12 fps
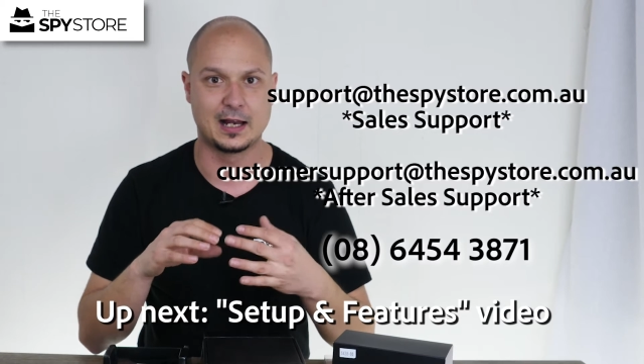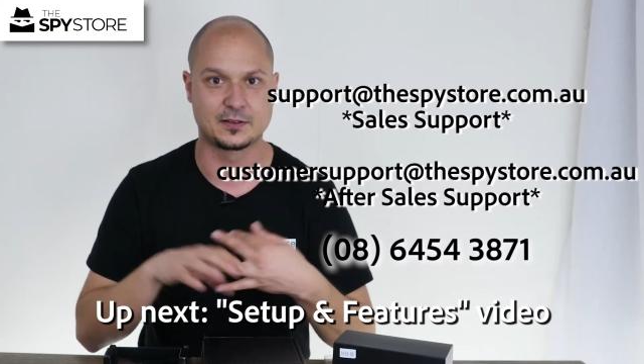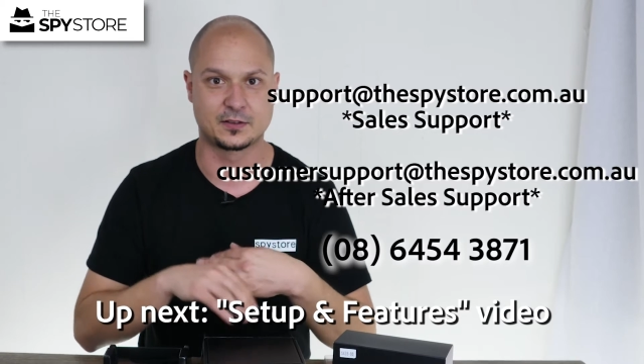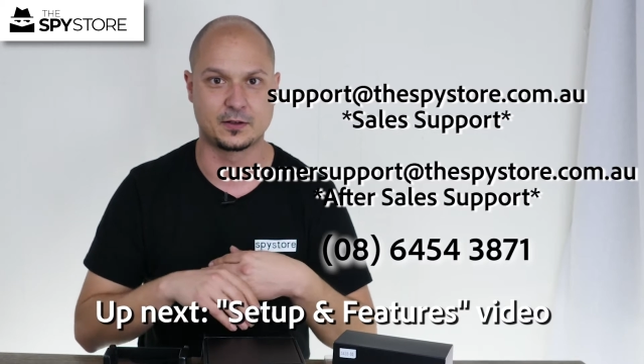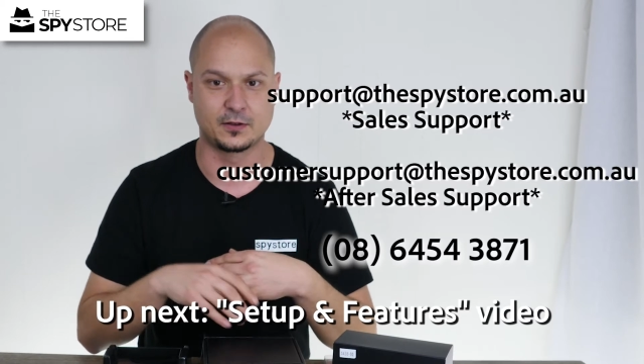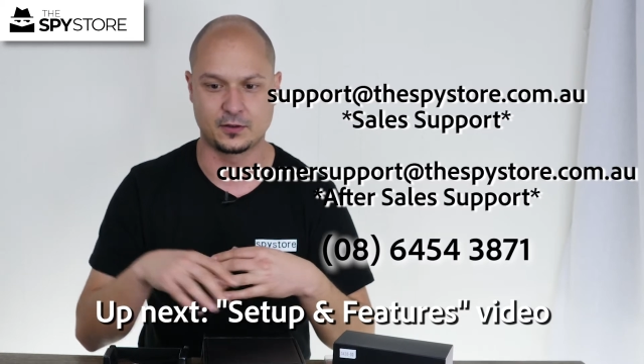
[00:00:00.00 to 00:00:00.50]

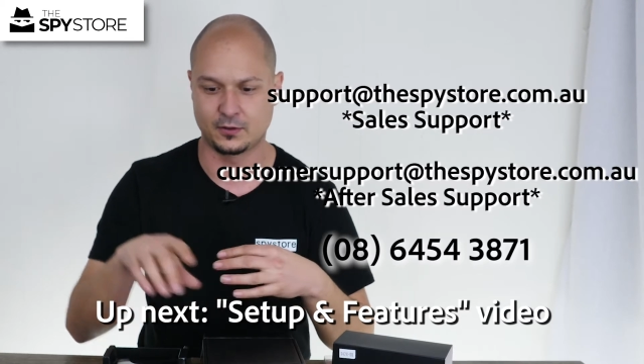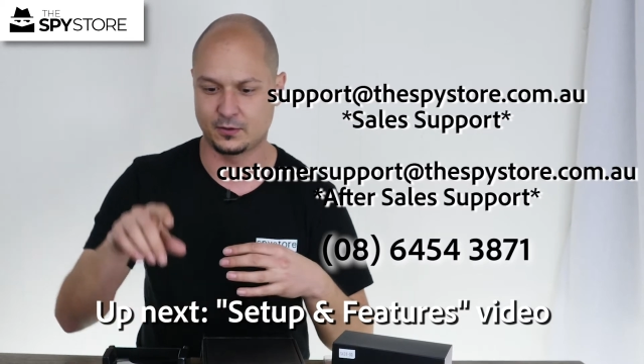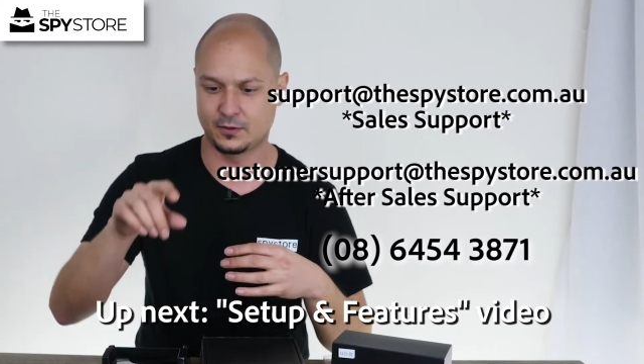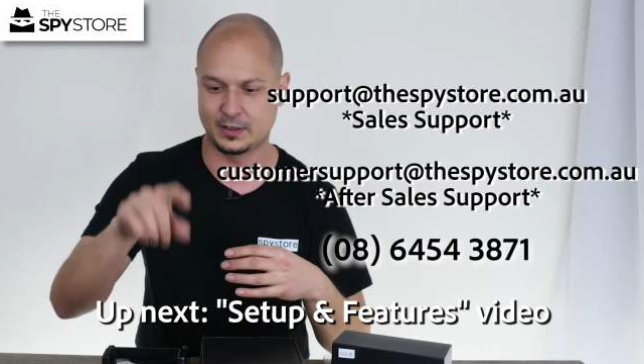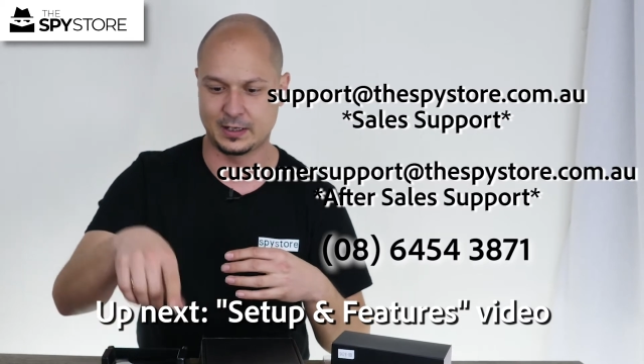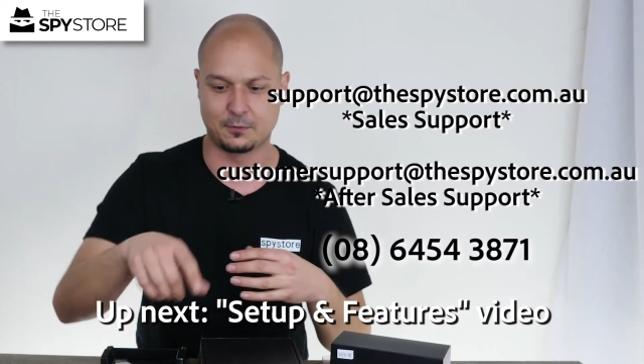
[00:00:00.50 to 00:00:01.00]
so
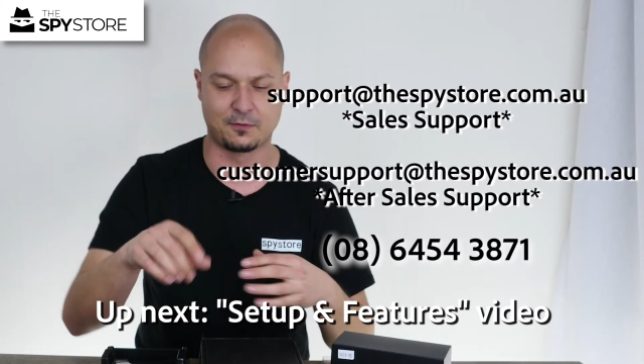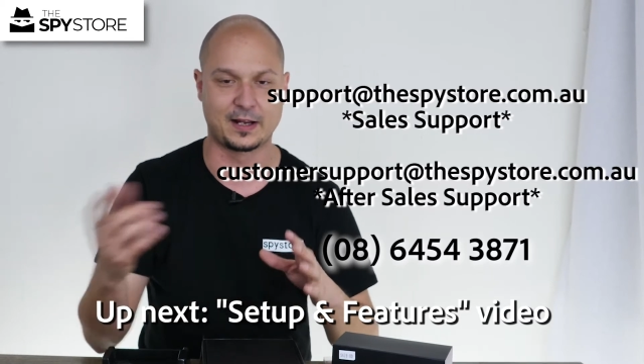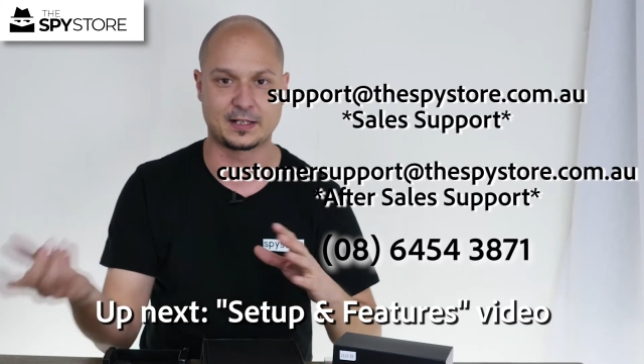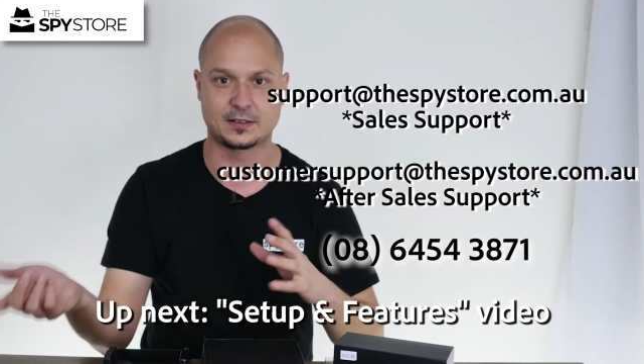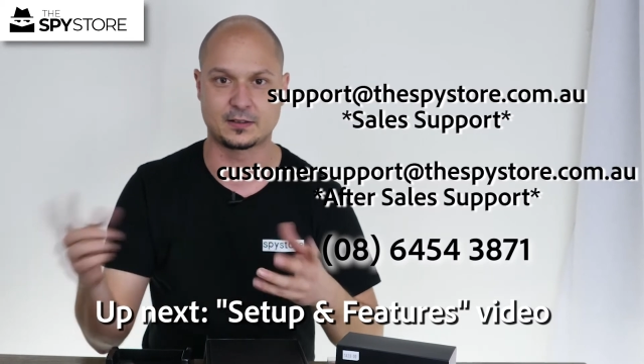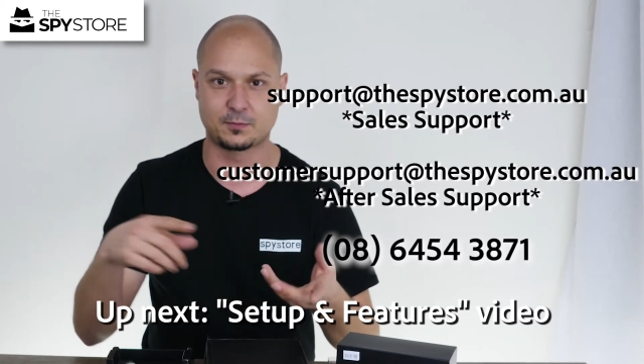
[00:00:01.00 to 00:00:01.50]
it
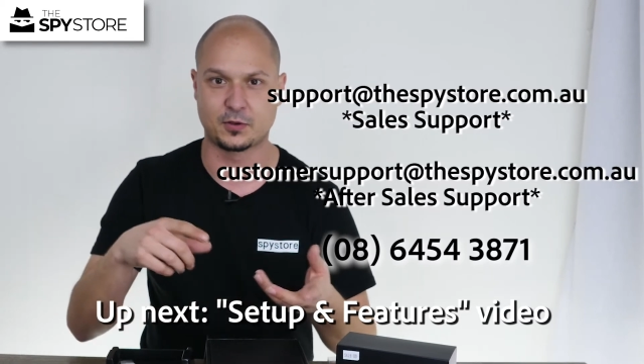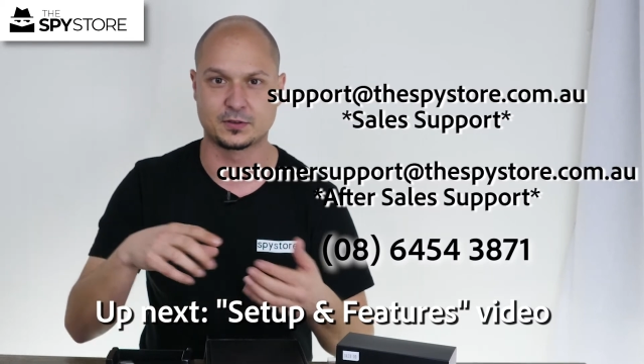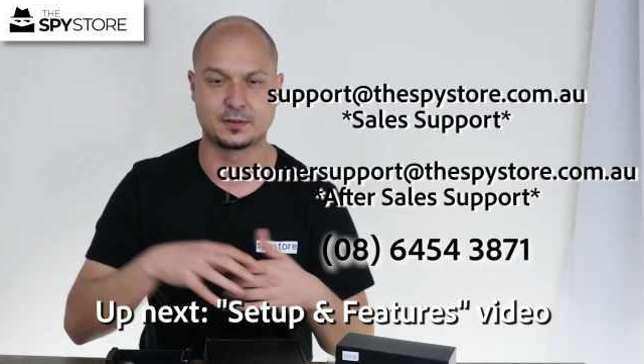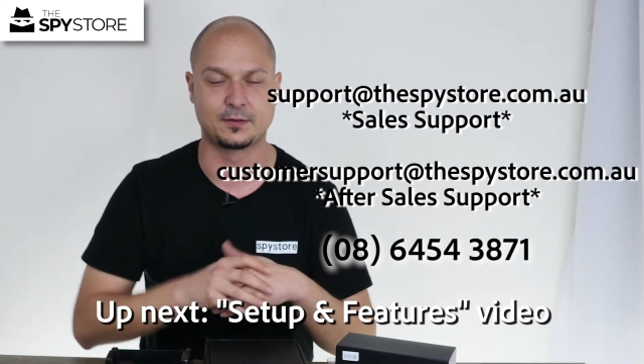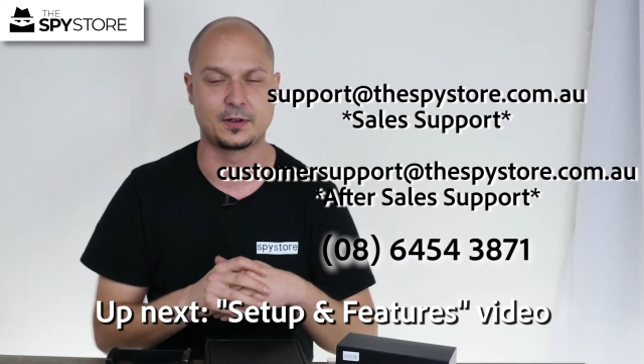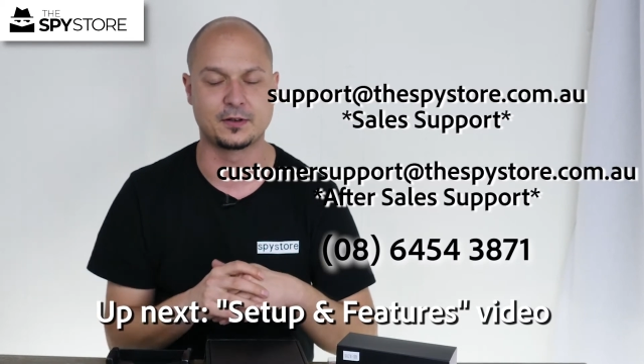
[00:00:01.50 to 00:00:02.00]
reflects
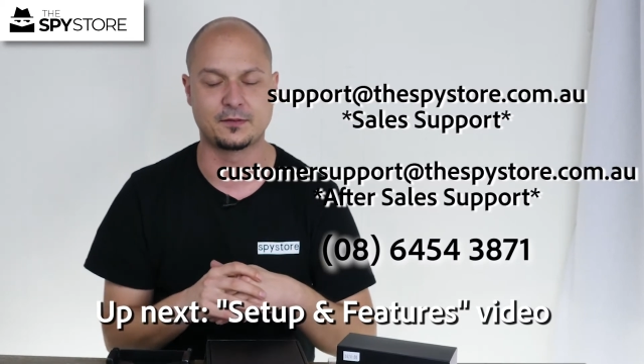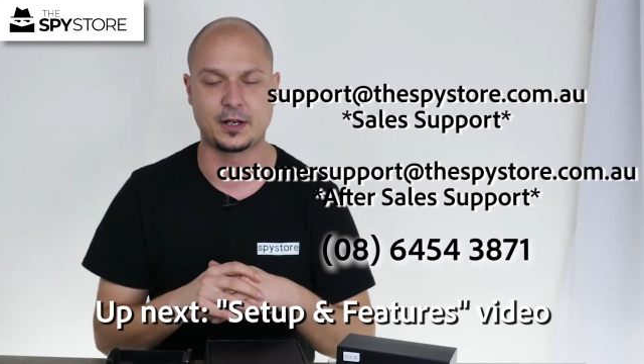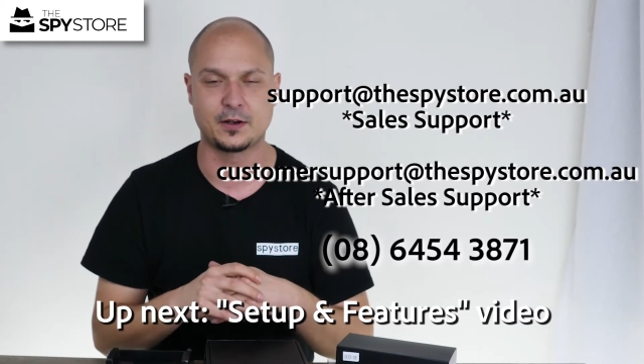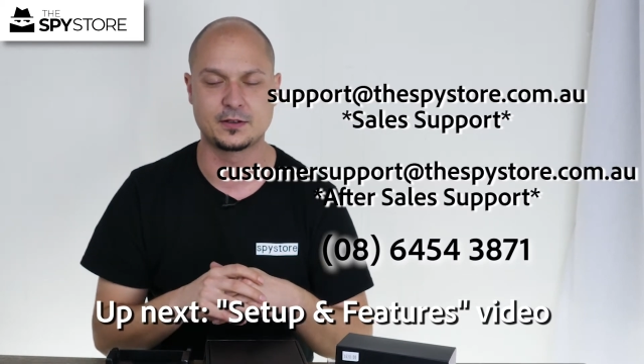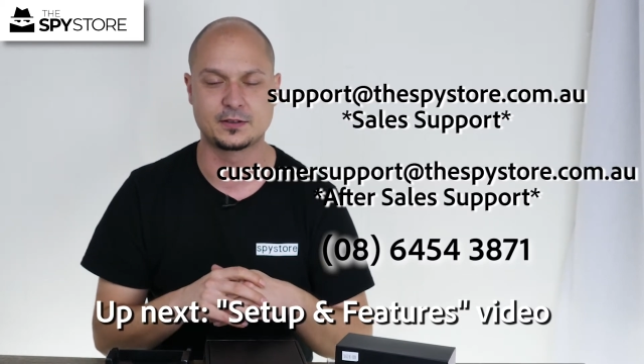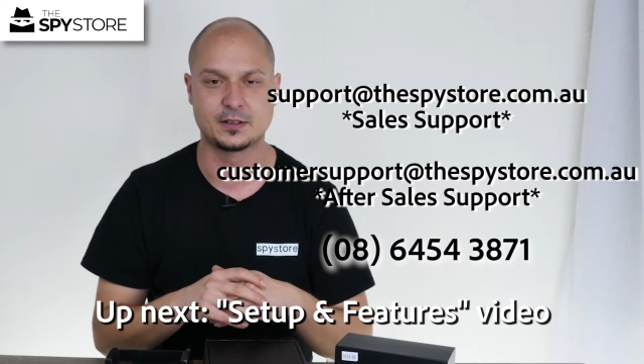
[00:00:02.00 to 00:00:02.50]
positively on the
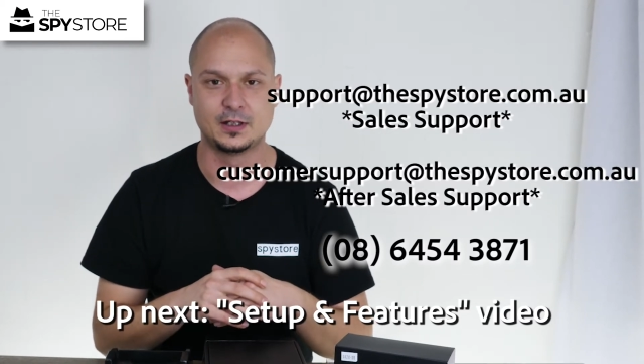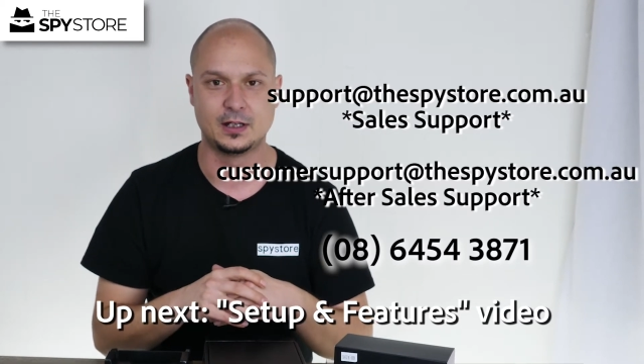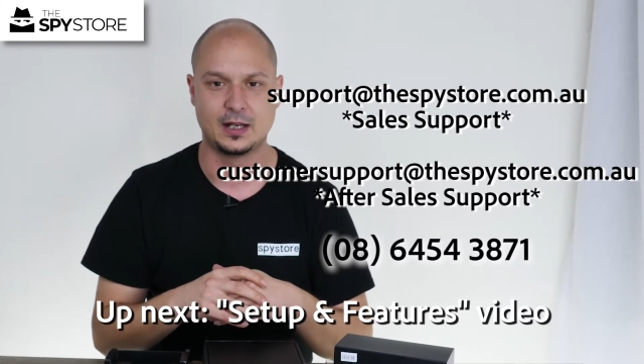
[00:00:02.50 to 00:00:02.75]
videos,